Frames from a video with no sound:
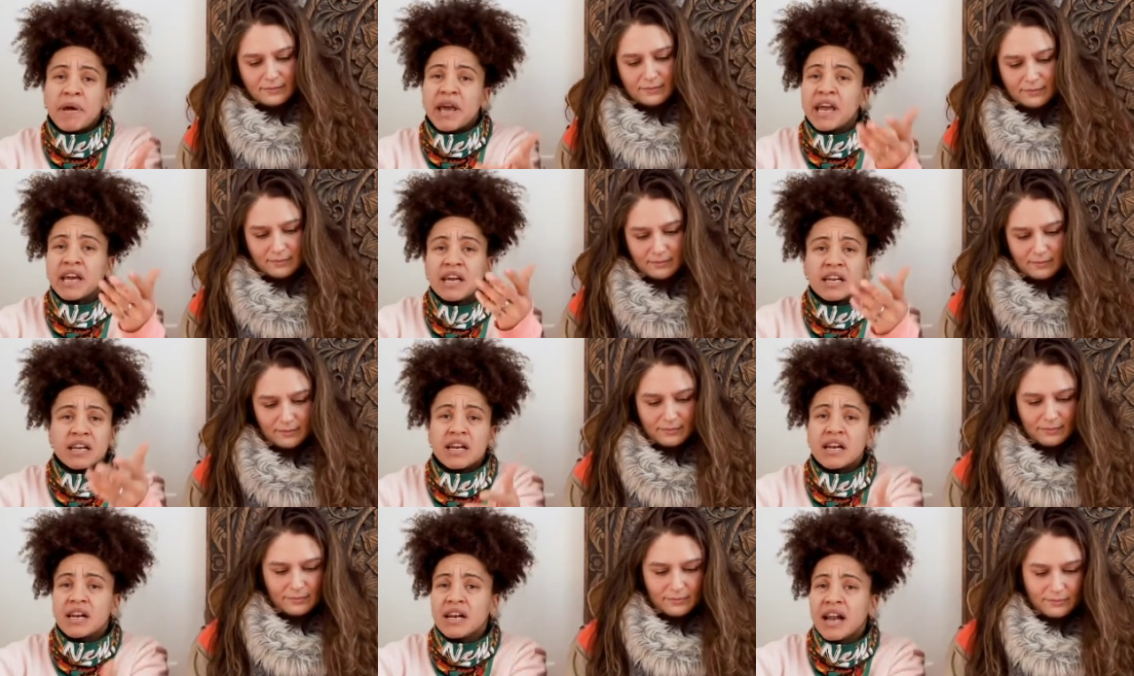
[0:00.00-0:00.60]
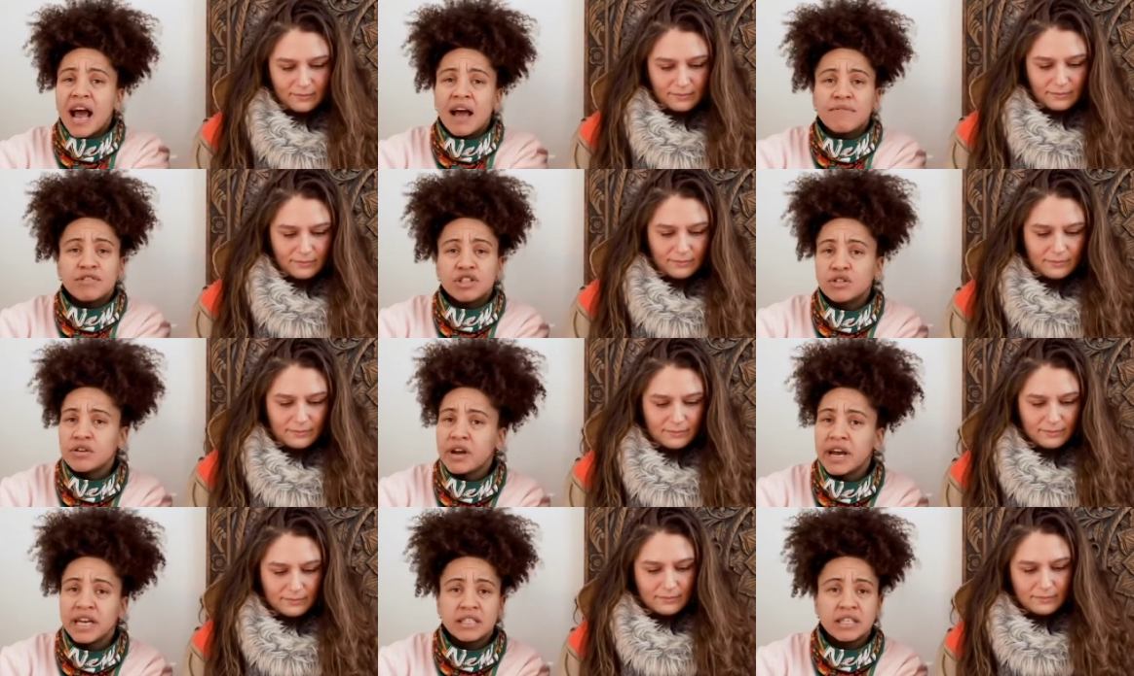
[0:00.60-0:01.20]
Speaker 1: being alive
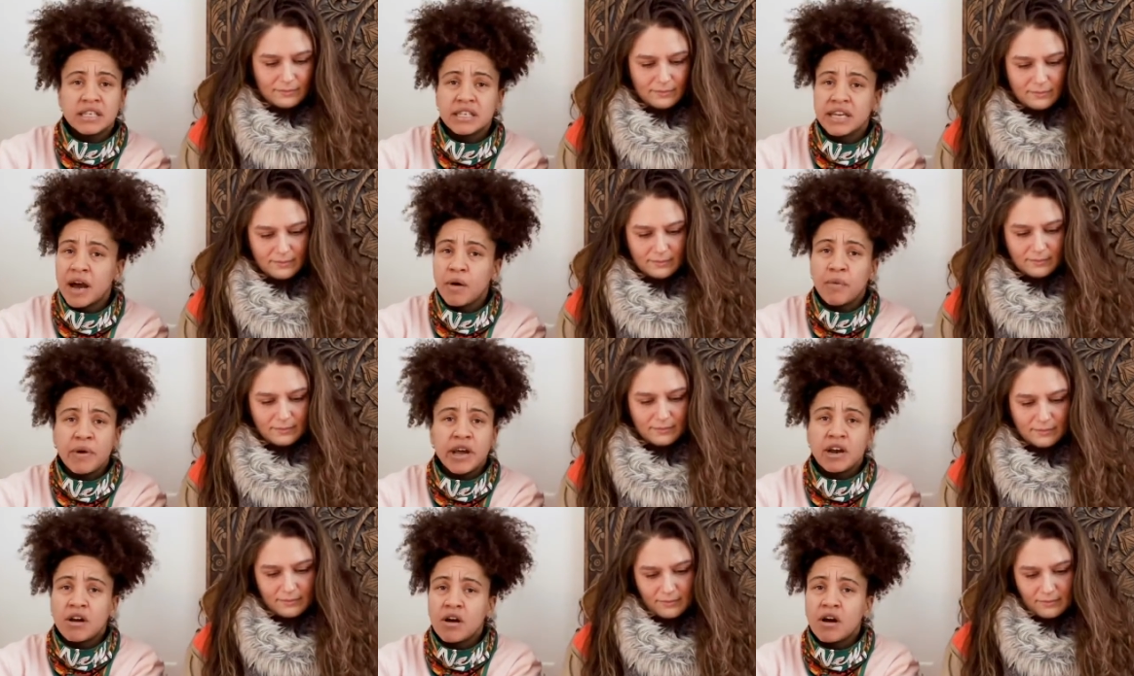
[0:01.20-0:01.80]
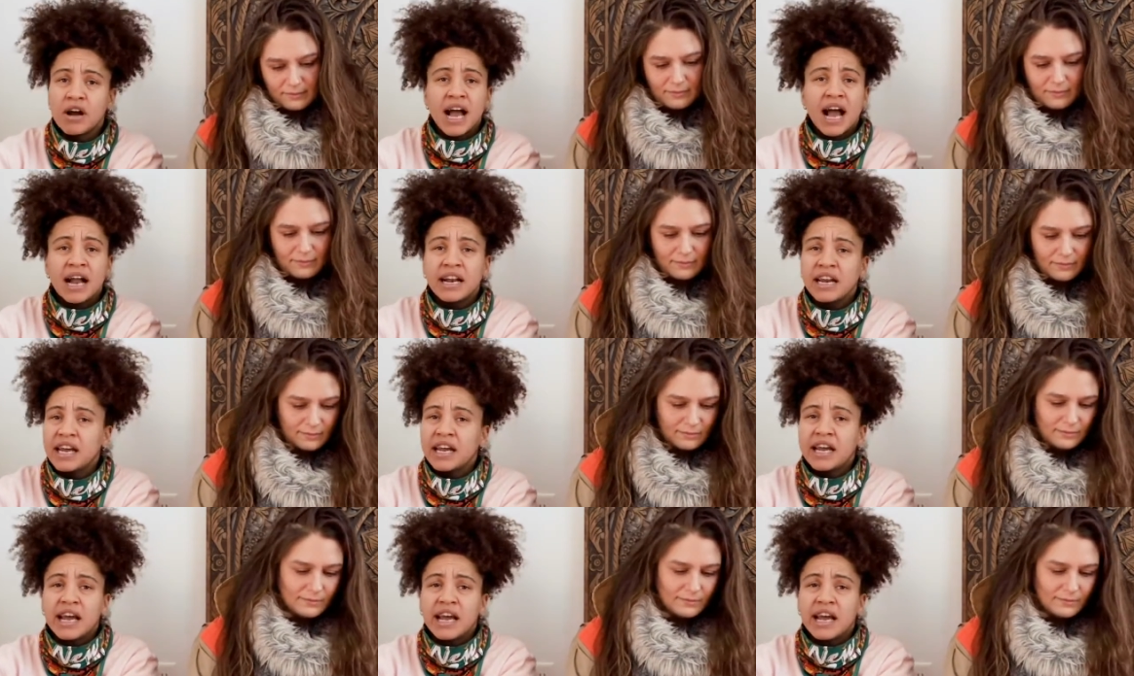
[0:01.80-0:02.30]
is crazy. Yeah, we don't got the